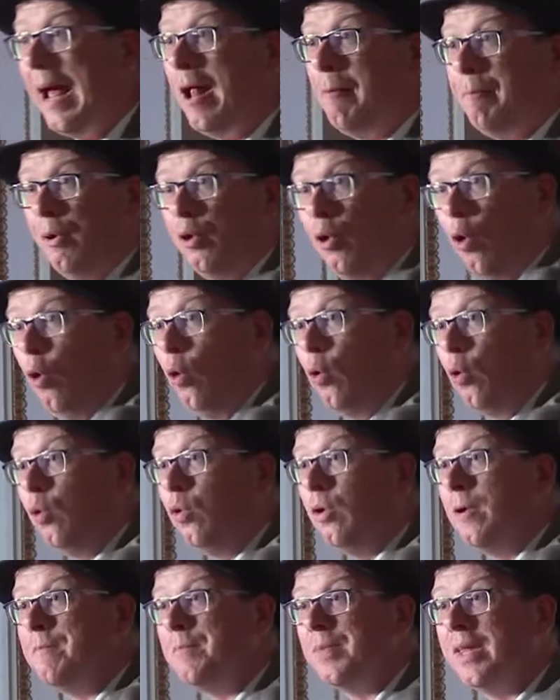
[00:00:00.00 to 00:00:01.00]
Albert
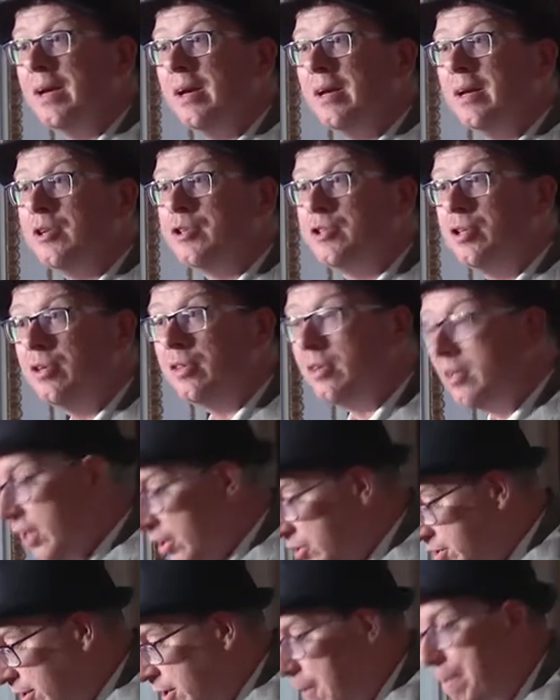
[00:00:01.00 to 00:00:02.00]
Hall to,
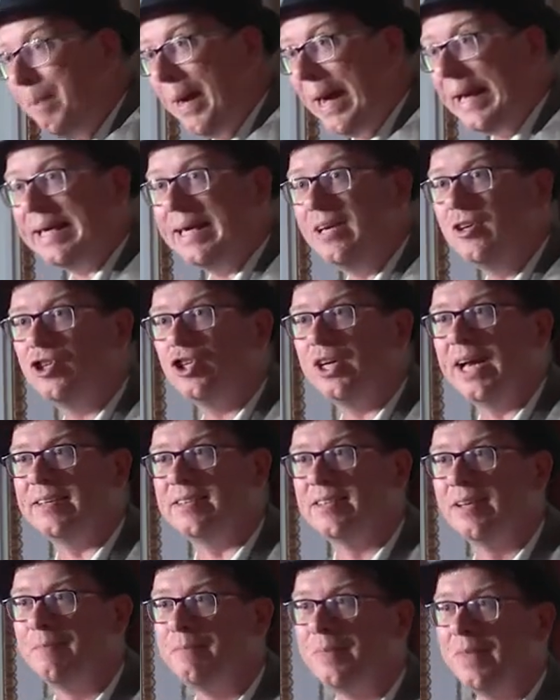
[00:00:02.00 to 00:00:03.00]
to the packing
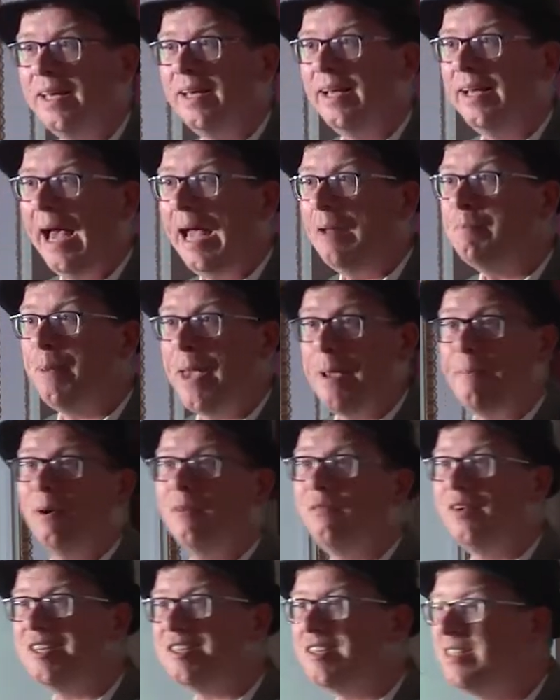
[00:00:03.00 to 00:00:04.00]
shed. And people
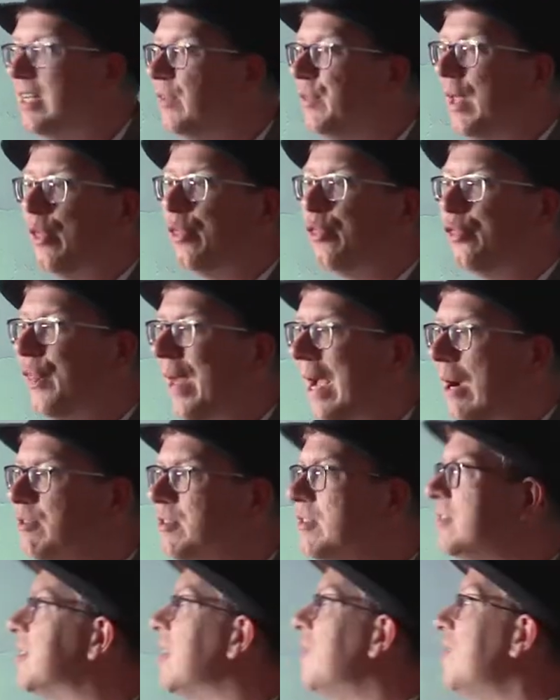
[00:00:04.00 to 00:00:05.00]
have listened in their
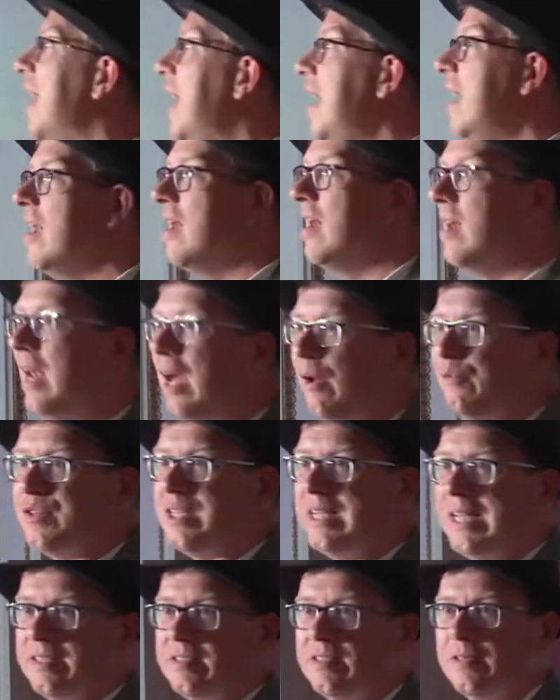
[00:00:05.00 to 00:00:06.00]
thousands and they loved
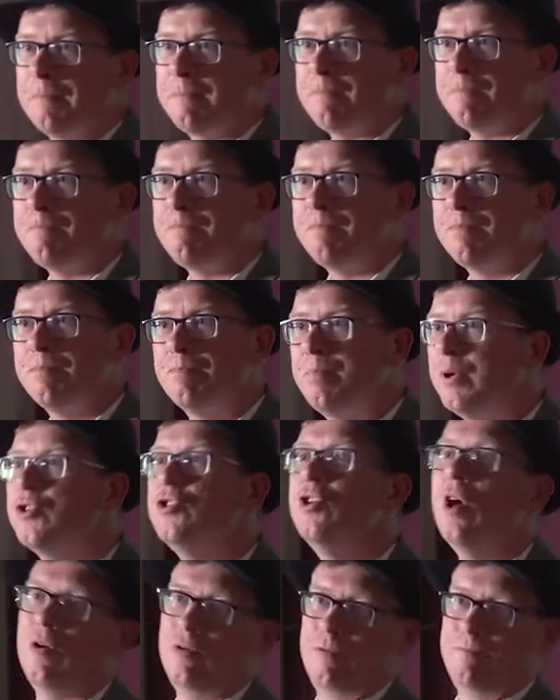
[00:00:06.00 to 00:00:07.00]
it. But
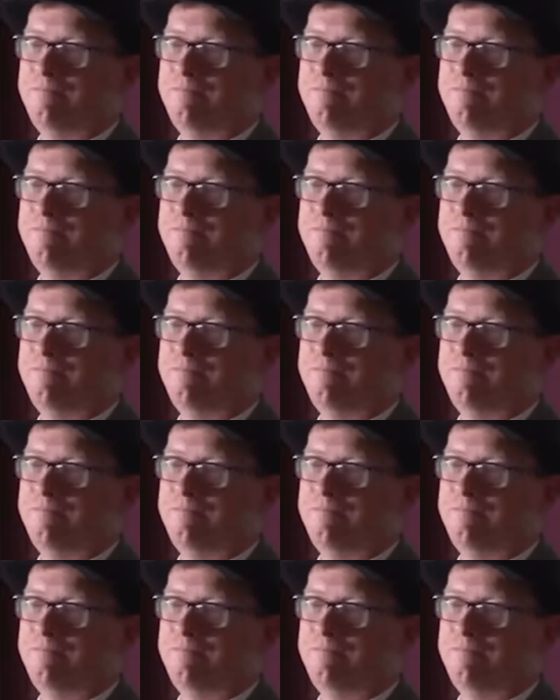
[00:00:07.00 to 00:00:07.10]
no,